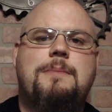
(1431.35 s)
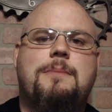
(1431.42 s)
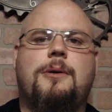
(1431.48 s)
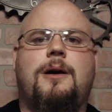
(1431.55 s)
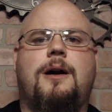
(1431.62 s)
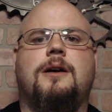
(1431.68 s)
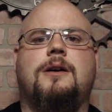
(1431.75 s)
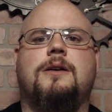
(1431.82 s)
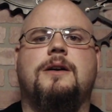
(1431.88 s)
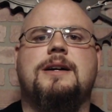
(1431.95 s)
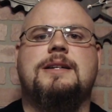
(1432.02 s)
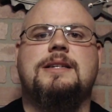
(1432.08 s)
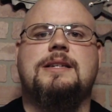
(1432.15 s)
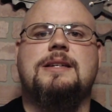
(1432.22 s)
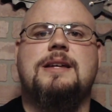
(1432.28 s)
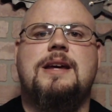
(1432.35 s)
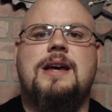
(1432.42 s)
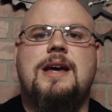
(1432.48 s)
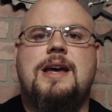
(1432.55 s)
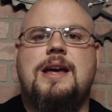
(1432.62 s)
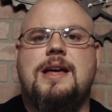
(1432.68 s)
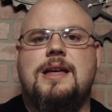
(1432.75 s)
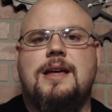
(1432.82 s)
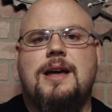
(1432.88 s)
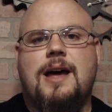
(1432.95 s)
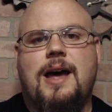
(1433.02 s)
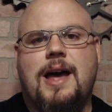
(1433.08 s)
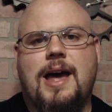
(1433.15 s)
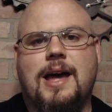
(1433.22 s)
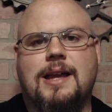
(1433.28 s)
Progress.
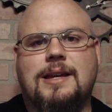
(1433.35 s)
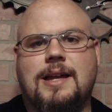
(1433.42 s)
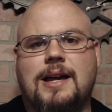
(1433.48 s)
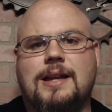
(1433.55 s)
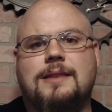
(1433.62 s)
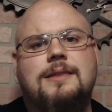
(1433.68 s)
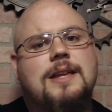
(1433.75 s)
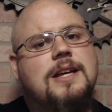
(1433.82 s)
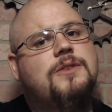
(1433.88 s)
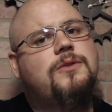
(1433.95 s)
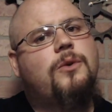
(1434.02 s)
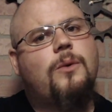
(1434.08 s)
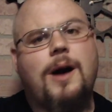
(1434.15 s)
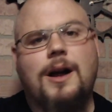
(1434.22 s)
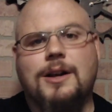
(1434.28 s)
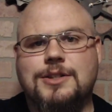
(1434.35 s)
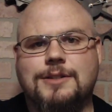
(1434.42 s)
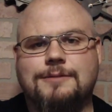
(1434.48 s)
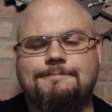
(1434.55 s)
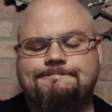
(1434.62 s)
And thanks for watching.